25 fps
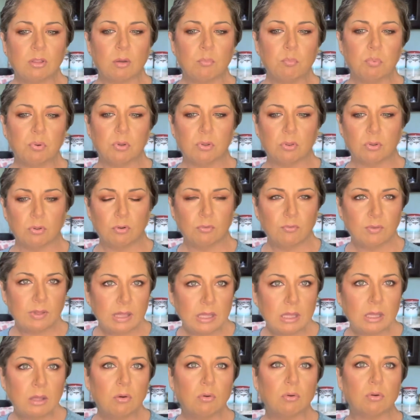on
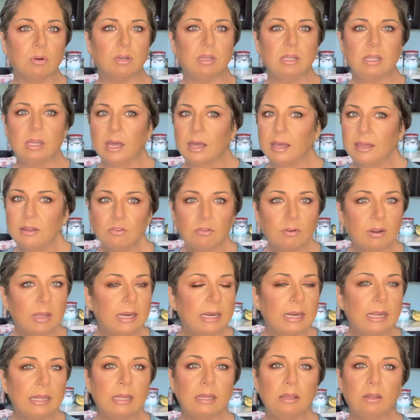preserving or
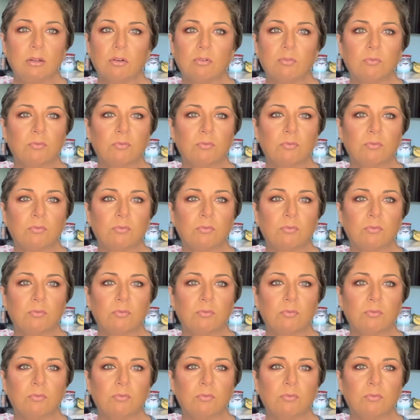dehydrating your